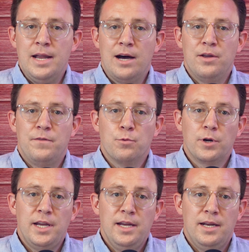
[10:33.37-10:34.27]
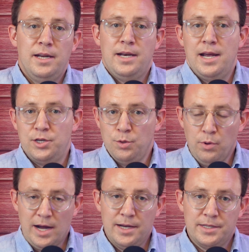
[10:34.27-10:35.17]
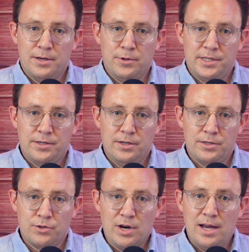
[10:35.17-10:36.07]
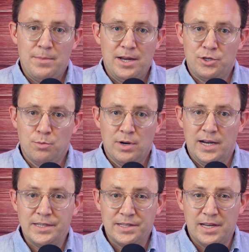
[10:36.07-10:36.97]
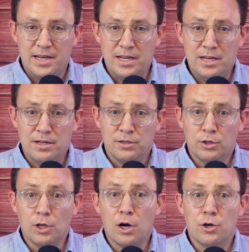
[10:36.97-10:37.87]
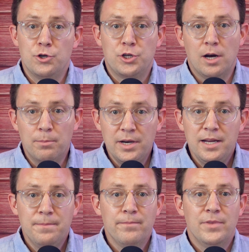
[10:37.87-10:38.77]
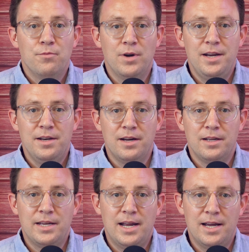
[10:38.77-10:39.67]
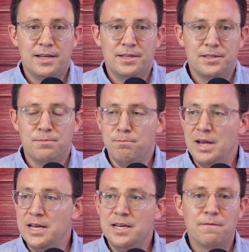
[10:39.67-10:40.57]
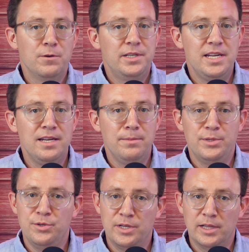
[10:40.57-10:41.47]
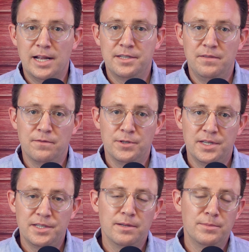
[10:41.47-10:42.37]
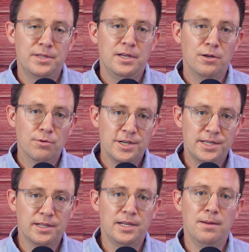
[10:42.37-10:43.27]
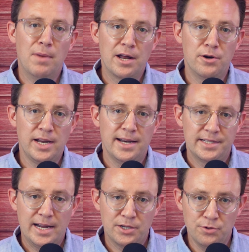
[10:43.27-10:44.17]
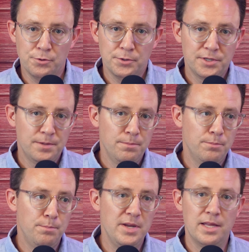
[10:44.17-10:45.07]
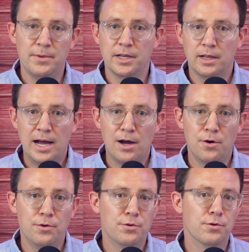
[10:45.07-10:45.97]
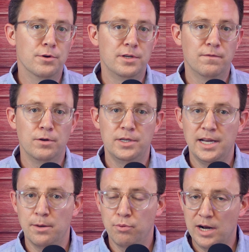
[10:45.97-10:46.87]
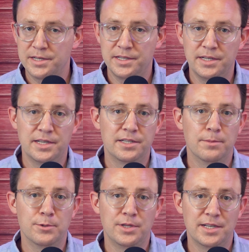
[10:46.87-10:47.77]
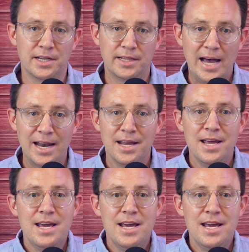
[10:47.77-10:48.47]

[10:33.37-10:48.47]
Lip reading: Now, if you're working in an enterprise, and I would describe enterprise as any large company, right, that has many different teams using lots of different systems, increasingly modern data stack tools, be them in the cloud or different data processing systems or things like that,